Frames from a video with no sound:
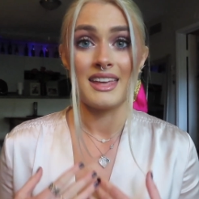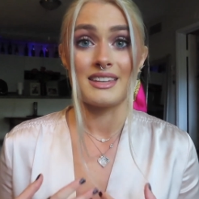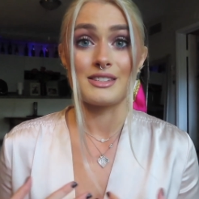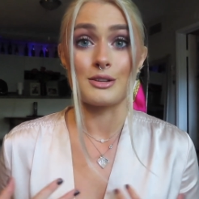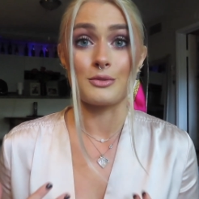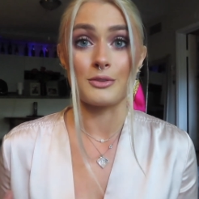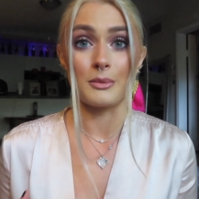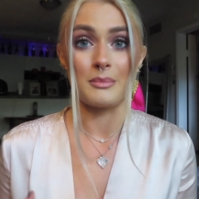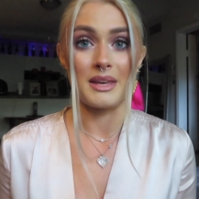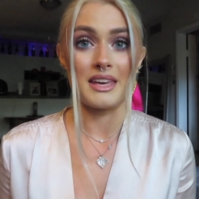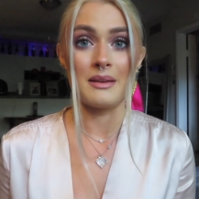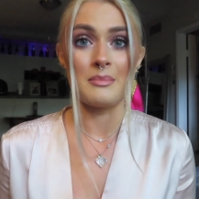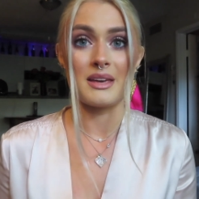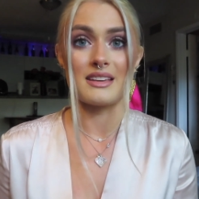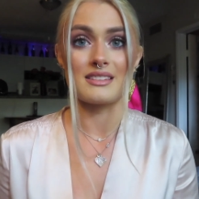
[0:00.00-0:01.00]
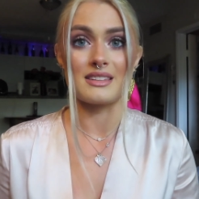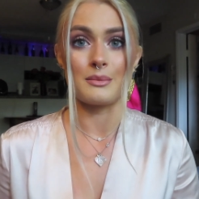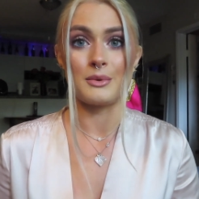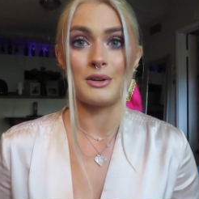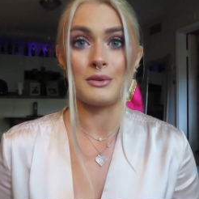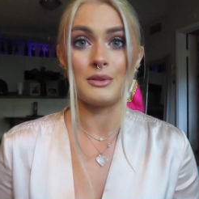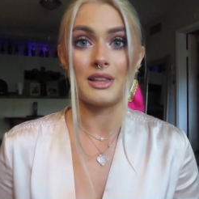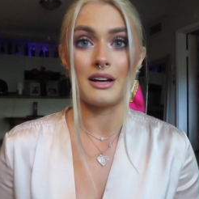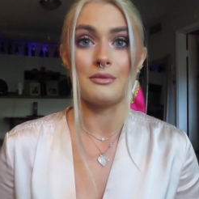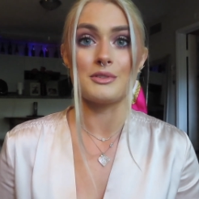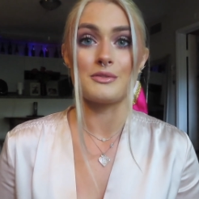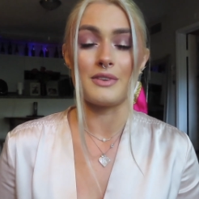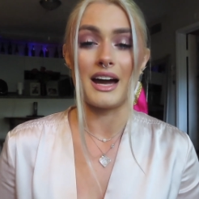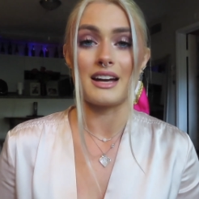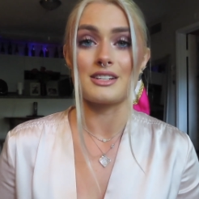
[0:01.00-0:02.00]
So for me, being someone who
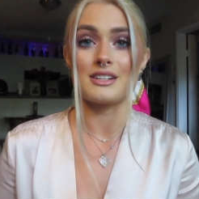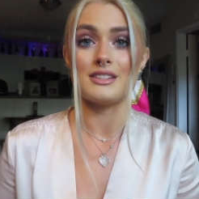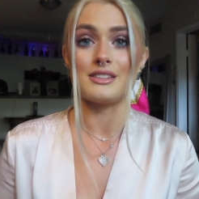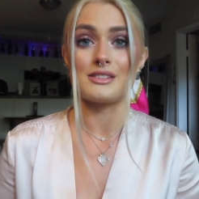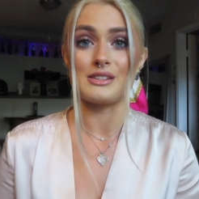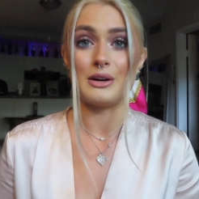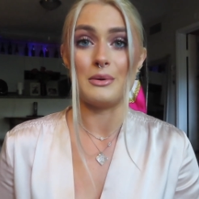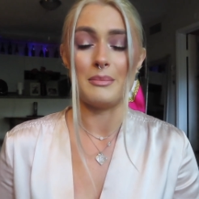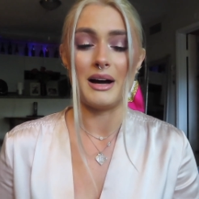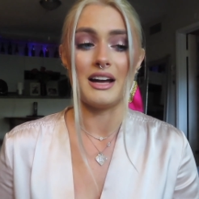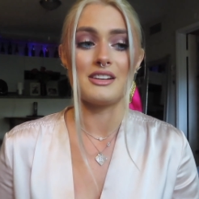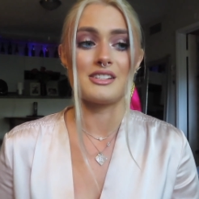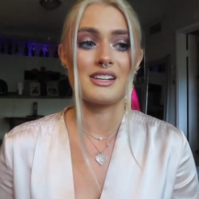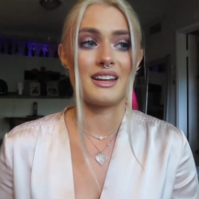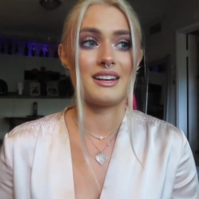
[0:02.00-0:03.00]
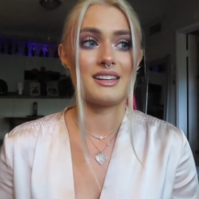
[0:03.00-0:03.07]
loves fashion so much and